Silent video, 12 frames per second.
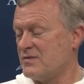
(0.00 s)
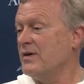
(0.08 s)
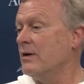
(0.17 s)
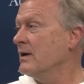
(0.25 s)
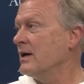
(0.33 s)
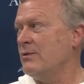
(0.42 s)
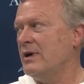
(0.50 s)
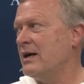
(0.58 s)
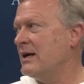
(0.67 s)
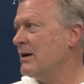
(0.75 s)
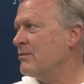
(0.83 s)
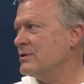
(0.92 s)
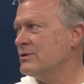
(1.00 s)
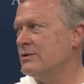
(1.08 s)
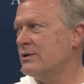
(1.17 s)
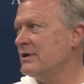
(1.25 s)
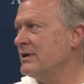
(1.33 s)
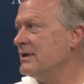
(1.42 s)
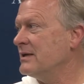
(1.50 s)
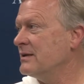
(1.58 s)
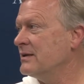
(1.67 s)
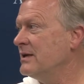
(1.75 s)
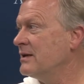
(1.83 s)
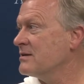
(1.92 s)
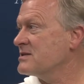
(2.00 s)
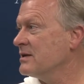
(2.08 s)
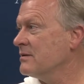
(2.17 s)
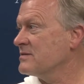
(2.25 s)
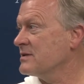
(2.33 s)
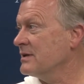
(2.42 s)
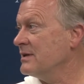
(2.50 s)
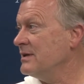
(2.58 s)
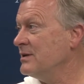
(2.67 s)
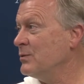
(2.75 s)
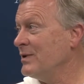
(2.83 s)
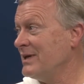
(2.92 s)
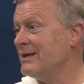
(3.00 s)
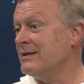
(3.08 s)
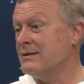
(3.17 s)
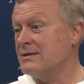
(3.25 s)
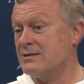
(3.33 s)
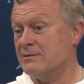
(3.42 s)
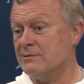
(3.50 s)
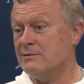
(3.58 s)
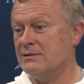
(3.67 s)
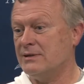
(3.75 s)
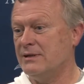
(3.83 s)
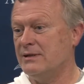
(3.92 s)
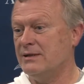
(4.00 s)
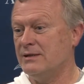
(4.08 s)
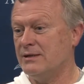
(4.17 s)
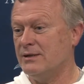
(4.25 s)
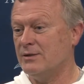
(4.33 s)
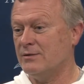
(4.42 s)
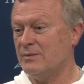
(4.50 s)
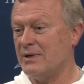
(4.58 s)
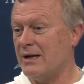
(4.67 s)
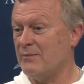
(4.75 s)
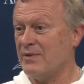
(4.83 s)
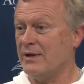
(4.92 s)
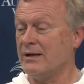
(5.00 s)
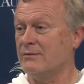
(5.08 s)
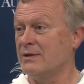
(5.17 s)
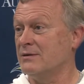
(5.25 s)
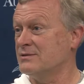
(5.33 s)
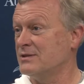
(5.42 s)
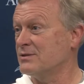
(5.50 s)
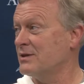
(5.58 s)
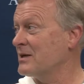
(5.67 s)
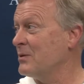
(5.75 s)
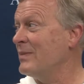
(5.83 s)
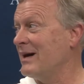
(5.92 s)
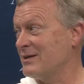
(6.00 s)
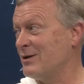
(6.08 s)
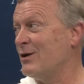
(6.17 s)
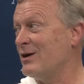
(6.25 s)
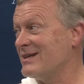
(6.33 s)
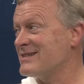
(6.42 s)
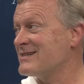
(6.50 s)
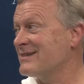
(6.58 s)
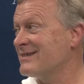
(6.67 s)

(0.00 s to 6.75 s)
felt like we had an opportunity to get ourselves a lead that we didn't. So, you know, I'm thinking, well, just going to come back to haunt us.